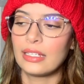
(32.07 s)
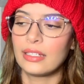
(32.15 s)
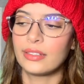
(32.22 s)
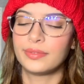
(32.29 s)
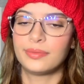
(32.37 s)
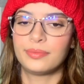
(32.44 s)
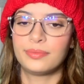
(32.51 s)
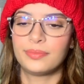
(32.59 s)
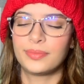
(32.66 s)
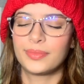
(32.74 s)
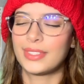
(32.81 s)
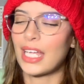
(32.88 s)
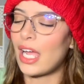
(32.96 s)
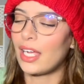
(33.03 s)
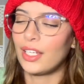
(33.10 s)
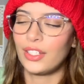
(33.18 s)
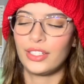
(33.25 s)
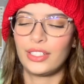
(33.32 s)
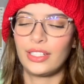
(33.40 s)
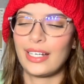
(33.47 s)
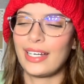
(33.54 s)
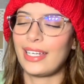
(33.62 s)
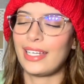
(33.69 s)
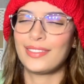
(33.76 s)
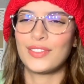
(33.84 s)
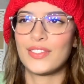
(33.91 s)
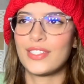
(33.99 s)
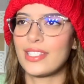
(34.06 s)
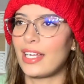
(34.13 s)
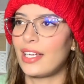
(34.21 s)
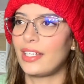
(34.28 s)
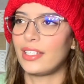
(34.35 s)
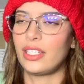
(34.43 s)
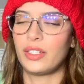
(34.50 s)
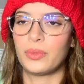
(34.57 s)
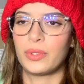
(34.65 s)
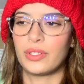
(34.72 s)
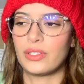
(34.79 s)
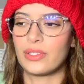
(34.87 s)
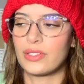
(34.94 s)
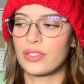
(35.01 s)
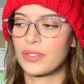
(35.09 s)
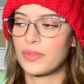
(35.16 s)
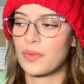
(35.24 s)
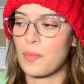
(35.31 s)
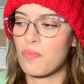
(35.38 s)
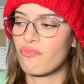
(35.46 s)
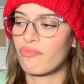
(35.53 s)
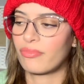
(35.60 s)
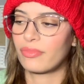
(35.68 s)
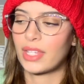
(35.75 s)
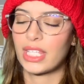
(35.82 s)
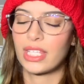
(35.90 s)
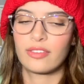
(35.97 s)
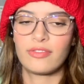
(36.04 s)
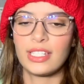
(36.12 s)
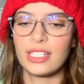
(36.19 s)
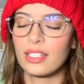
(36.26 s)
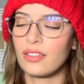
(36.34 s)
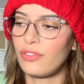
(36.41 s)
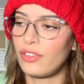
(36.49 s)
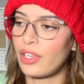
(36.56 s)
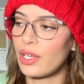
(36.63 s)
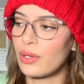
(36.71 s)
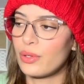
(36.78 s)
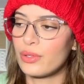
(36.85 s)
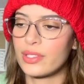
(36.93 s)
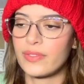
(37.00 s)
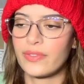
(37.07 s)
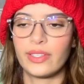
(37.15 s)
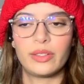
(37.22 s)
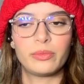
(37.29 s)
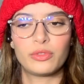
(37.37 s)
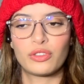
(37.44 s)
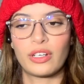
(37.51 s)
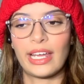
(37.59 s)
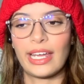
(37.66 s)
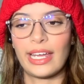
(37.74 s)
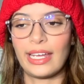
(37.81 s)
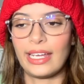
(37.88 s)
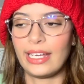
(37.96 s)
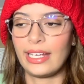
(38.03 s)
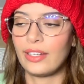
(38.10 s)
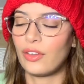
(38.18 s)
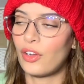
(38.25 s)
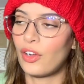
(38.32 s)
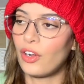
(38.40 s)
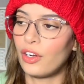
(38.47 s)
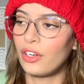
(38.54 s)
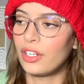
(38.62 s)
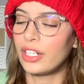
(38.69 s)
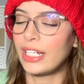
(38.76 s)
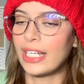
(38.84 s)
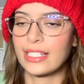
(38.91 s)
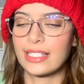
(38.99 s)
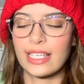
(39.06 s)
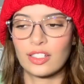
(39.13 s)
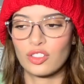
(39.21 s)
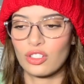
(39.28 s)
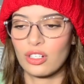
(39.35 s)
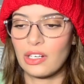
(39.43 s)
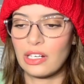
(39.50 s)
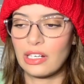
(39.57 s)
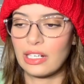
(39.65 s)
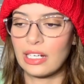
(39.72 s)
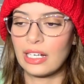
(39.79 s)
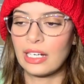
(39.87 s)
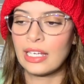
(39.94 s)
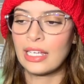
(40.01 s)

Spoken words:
Tyler, I understand he was feeling confused, feeling betrayed, hurt, etc.